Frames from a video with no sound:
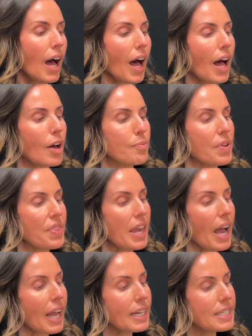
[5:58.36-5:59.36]
But the
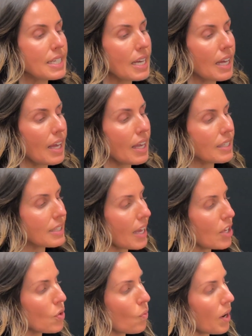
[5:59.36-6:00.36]
idea is
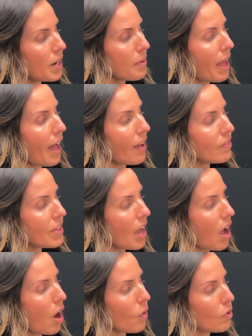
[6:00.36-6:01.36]
that you want to have the
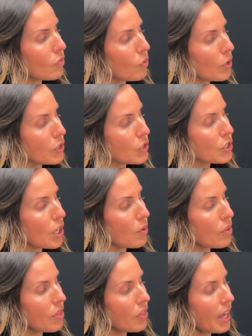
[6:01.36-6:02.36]
Aquaphor so
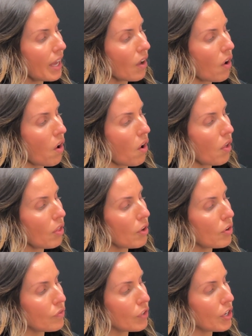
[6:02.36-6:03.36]
thick all
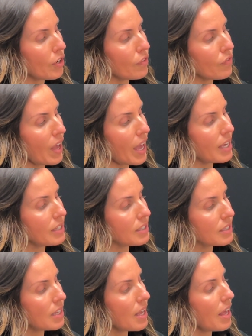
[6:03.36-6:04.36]
over your face
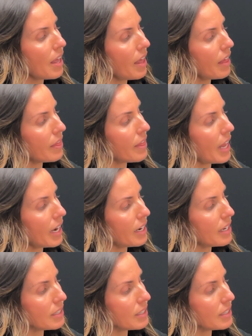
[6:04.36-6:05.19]
that it